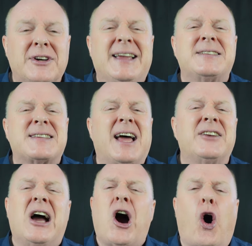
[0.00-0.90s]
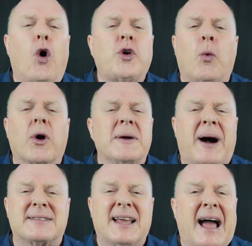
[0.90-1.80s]
He said, "Oh, don't worry
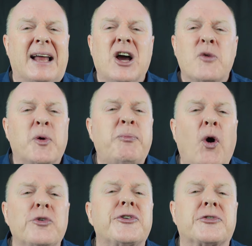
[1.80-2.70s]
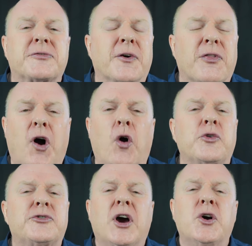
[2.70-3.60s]
about that. Proposals are for
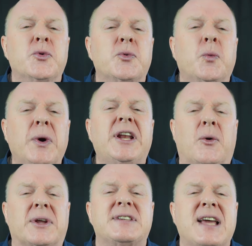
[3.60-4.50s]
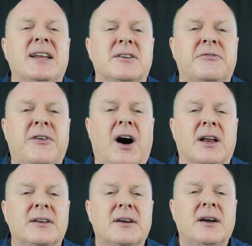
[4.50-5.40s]
those who we don't intend to fund."